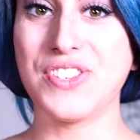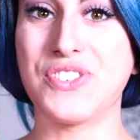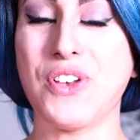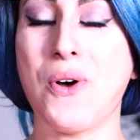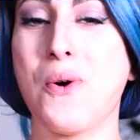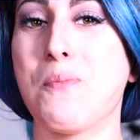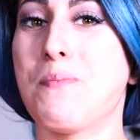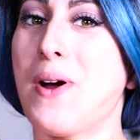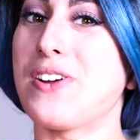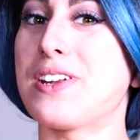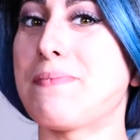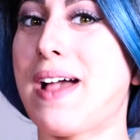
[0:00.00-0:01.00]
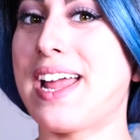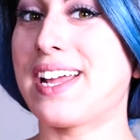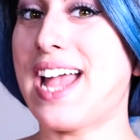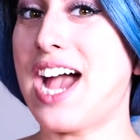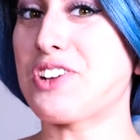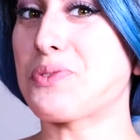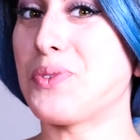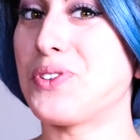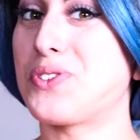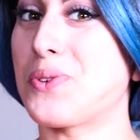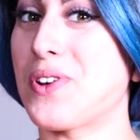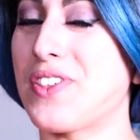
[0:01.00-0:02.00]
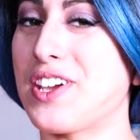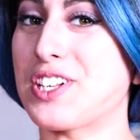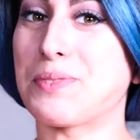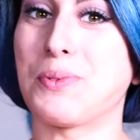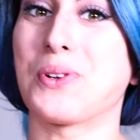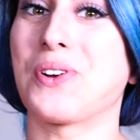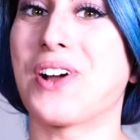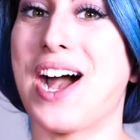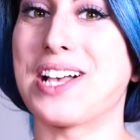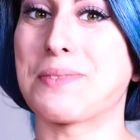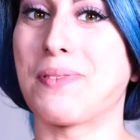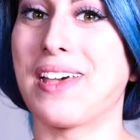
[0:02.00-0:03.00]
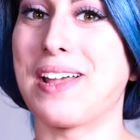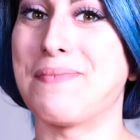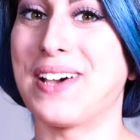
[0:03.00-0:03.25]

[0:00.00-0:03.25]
So pardon my casual Dora the Explorer cosplay,